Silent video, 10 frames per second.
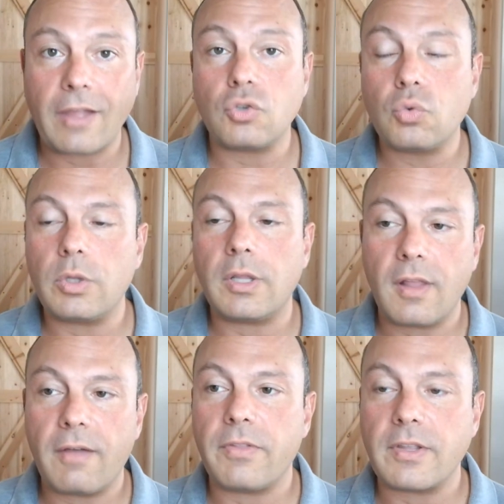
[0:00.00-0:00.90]
I truly
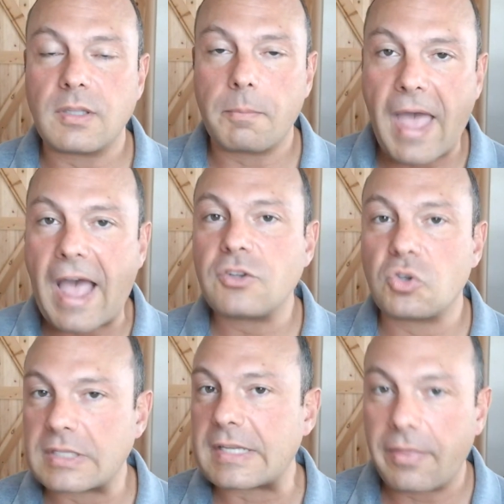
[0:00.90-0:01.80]
love this. The
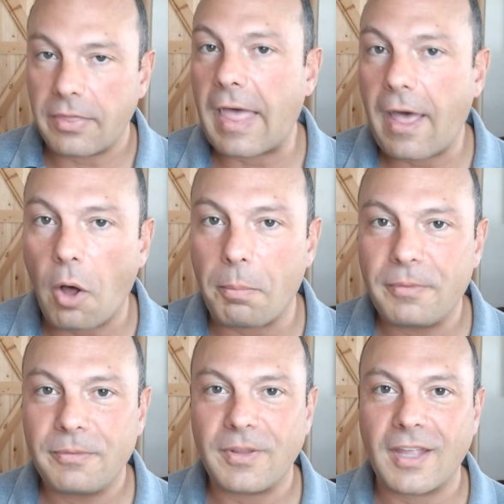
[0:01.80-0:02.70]
passion is the help.
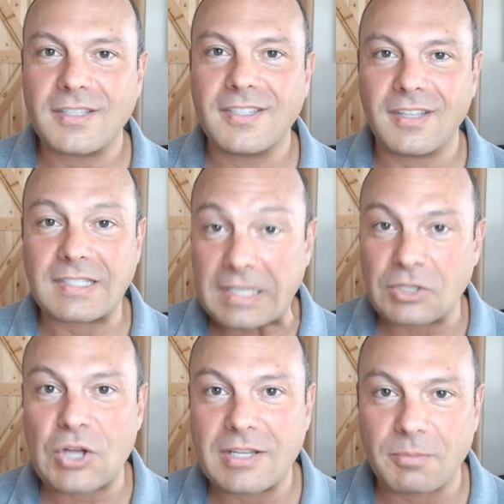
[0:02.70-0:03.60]
It's the
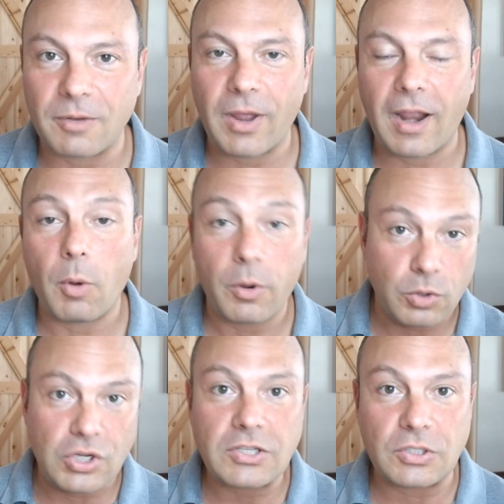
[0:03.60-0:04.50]
adjustment, right? I want to
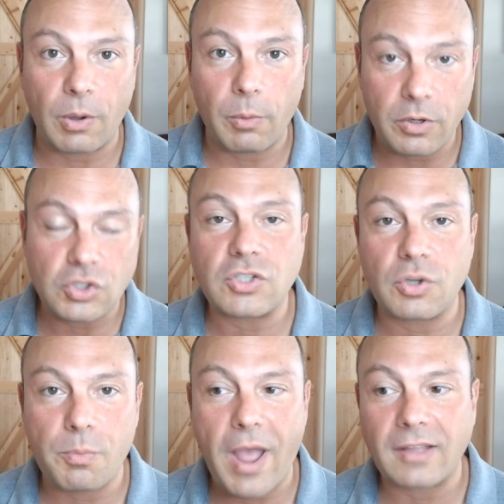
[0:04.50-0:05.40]
adjust you. I want to adjust
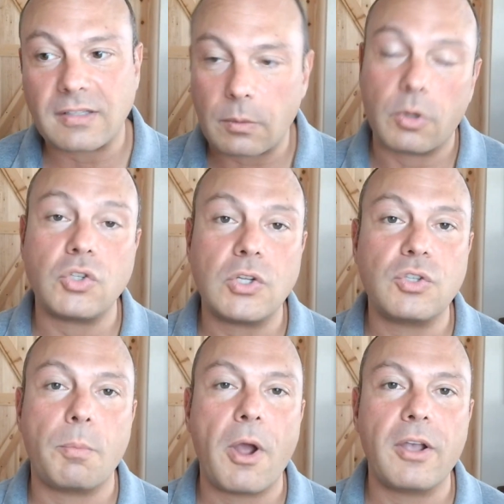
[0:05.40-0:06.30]
your practice. I want to
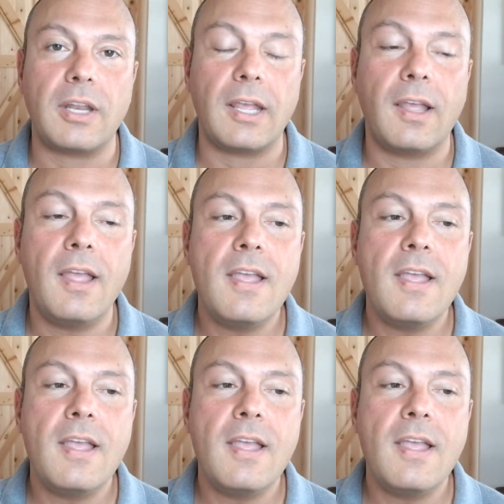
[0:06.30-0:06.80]
adjust your marketing.